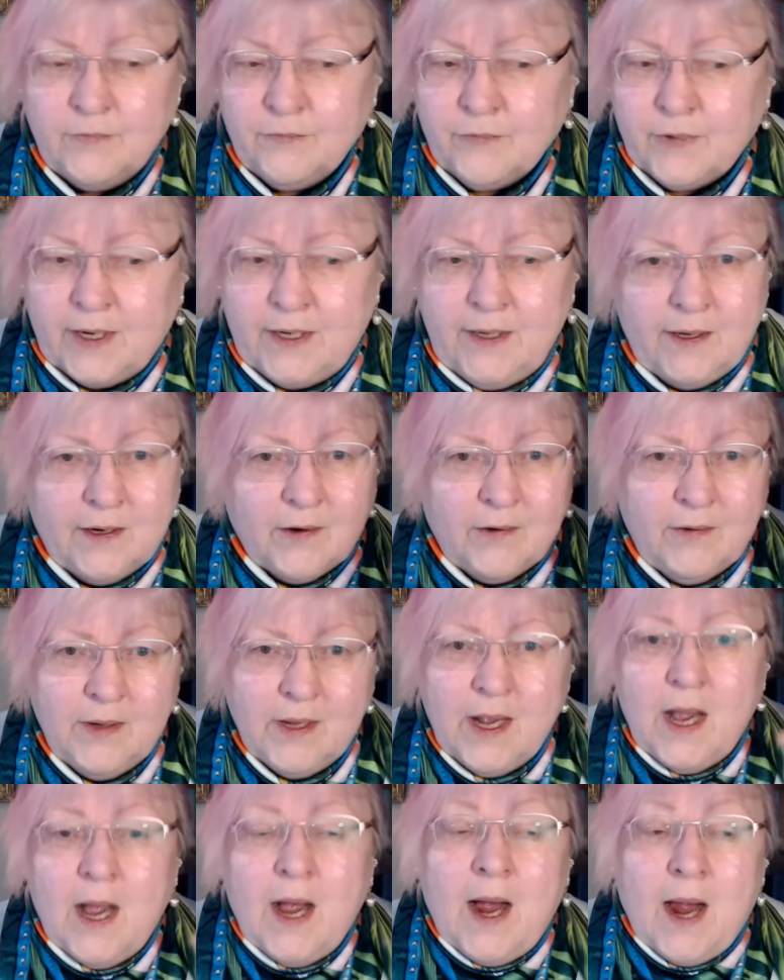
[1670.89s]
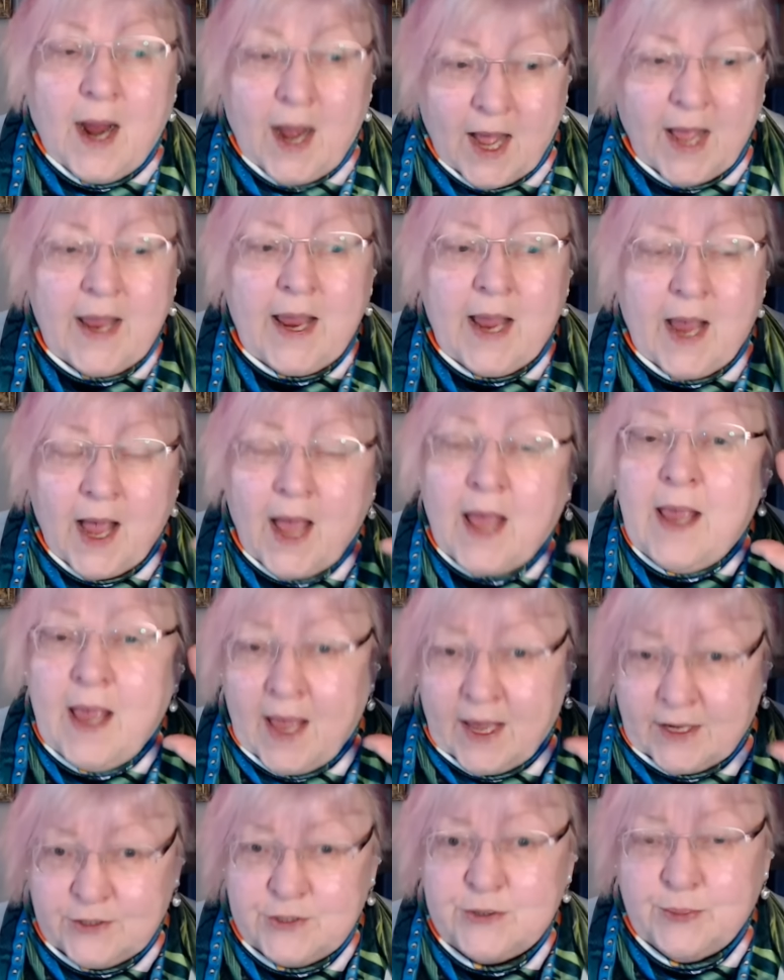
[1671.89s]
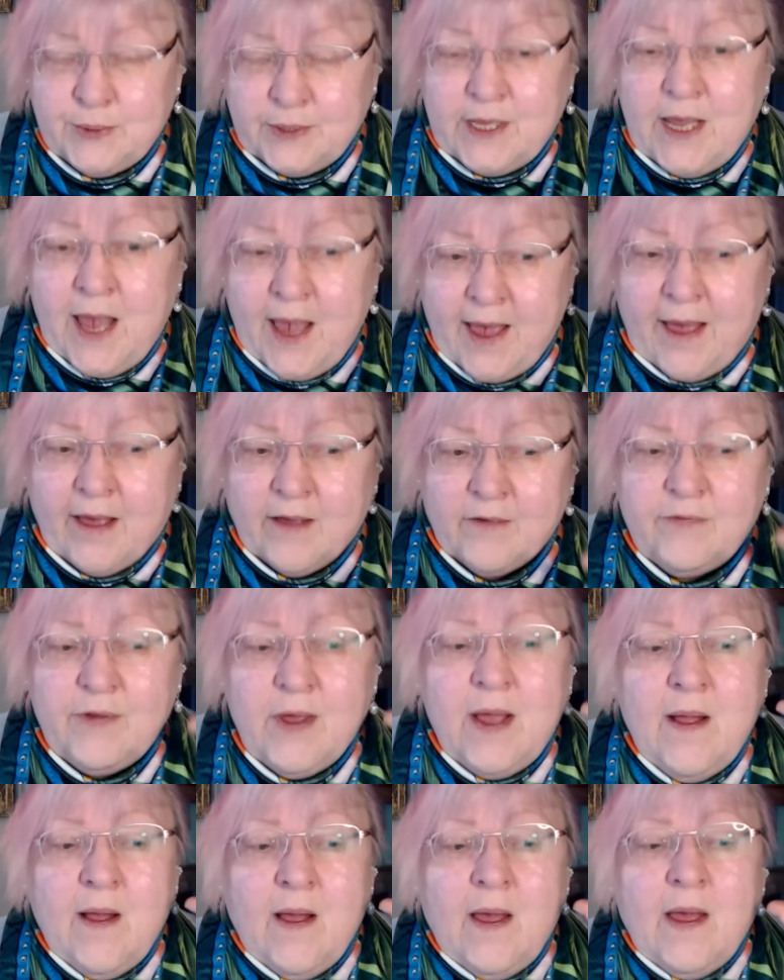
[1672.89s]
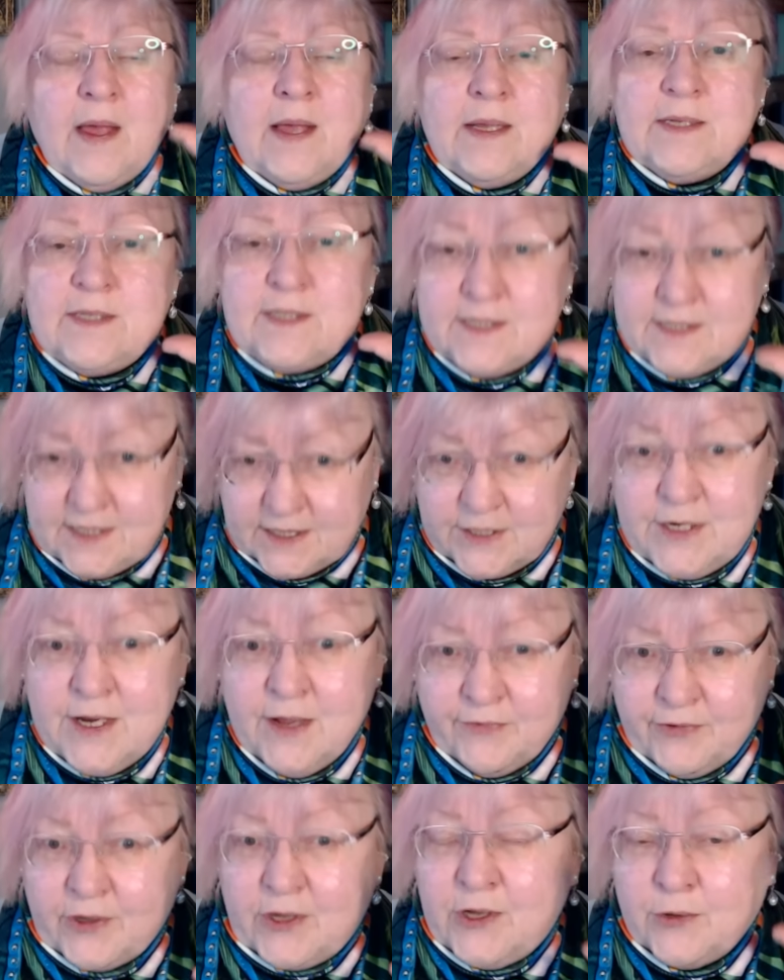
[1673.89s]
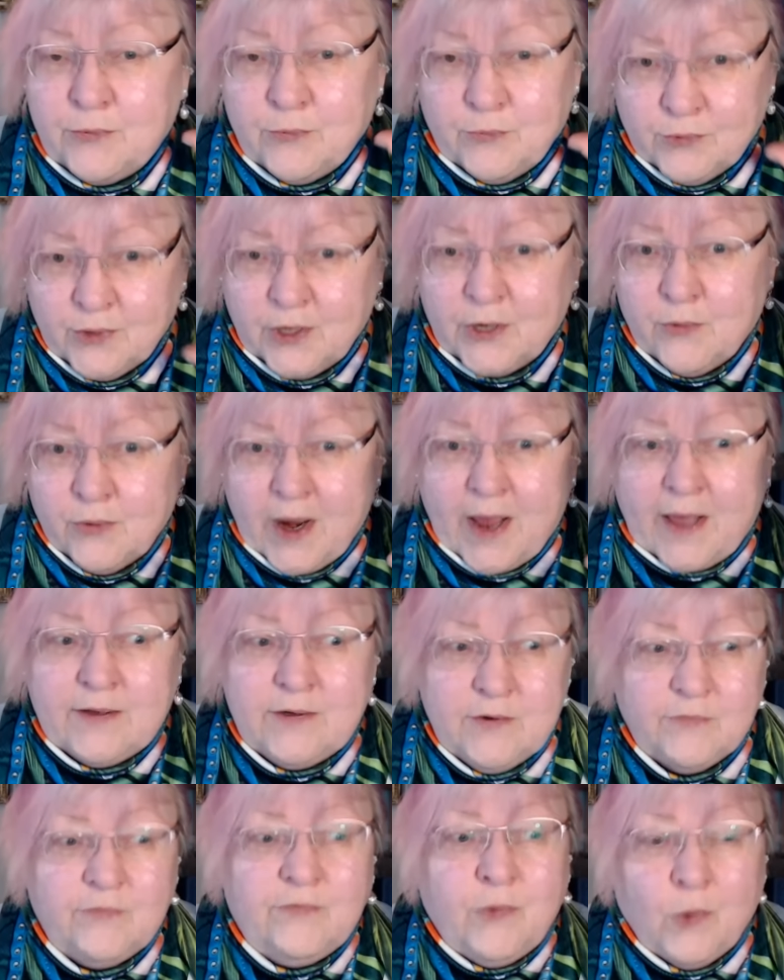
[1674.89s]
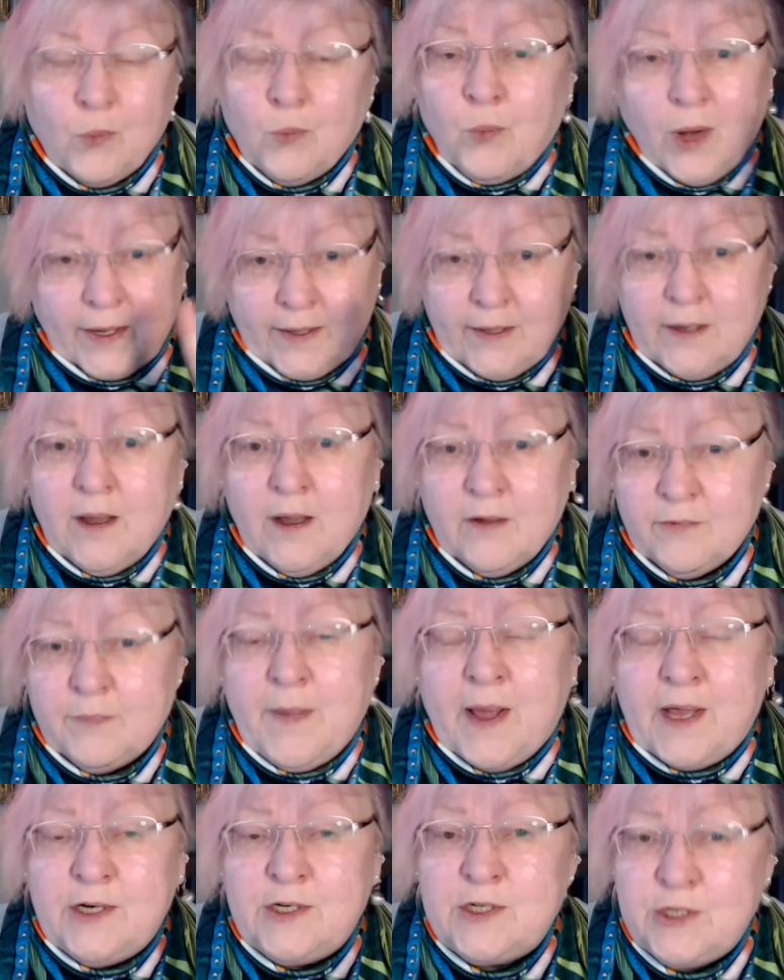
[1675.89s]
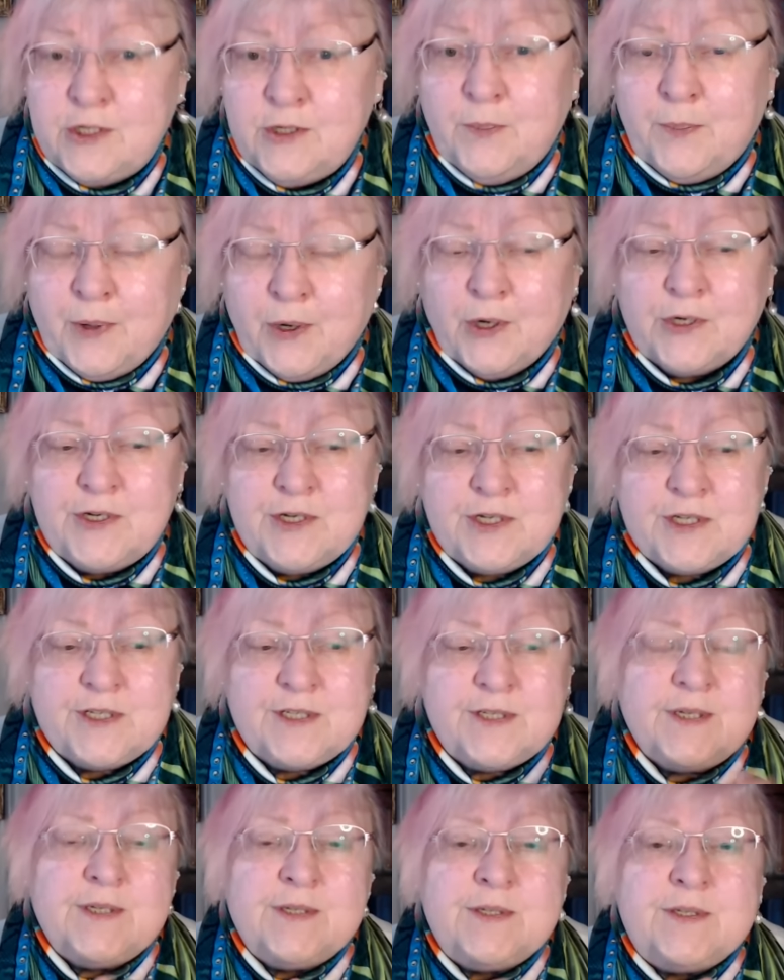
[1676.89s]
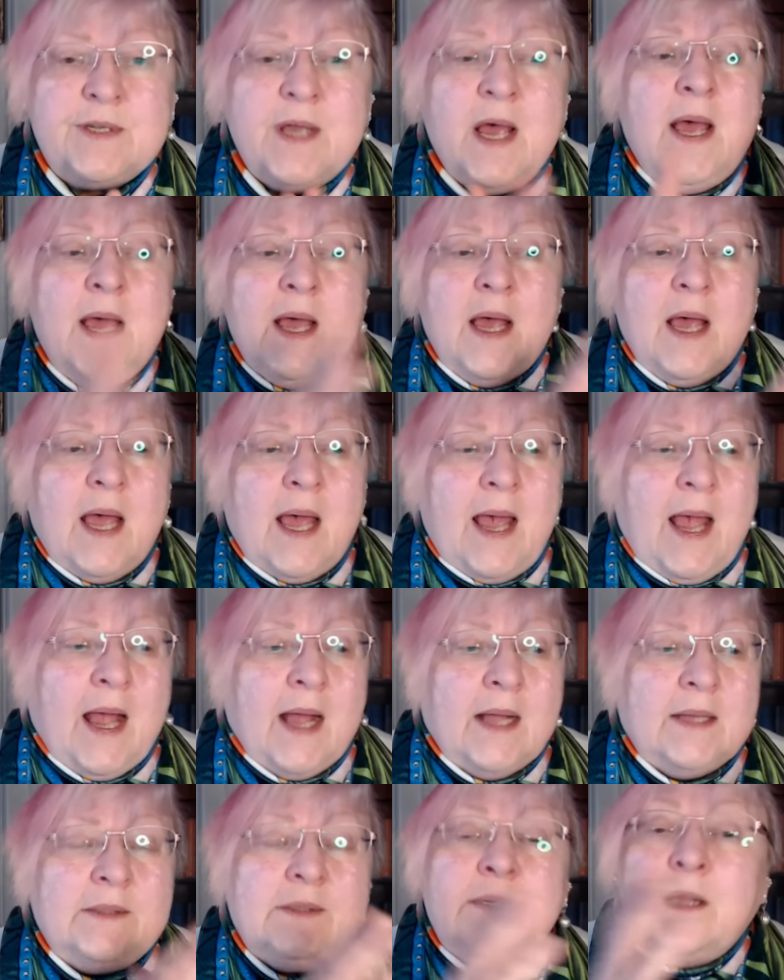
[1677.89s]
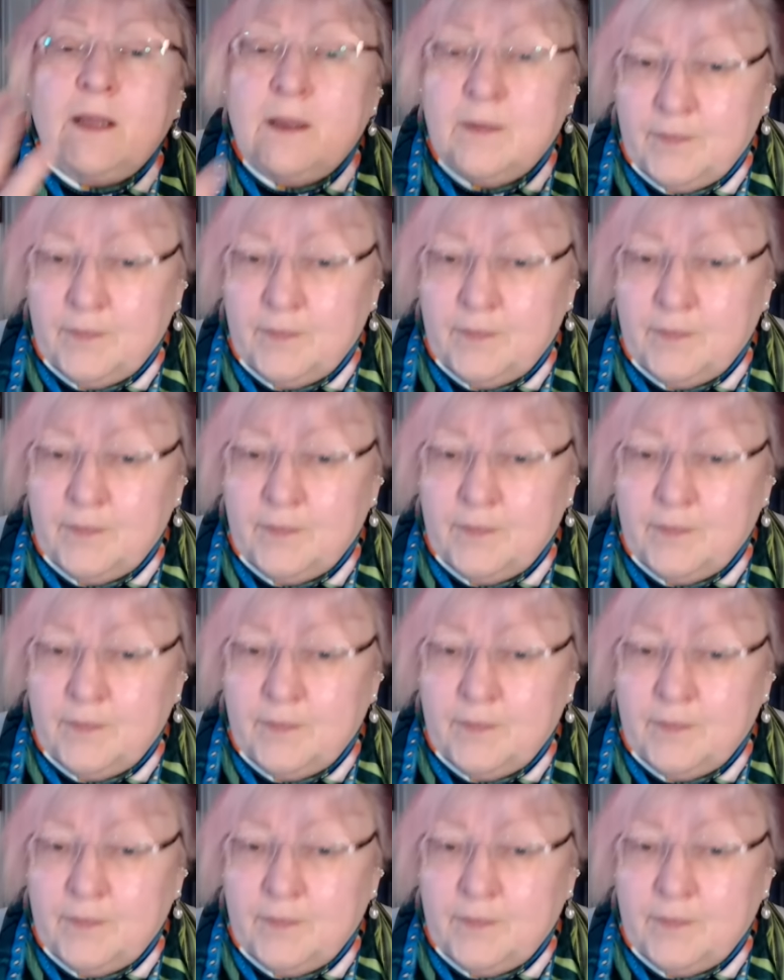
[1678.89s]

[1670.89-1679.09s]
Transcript: right here. I actually have significant regret for one of my shoe purchases, and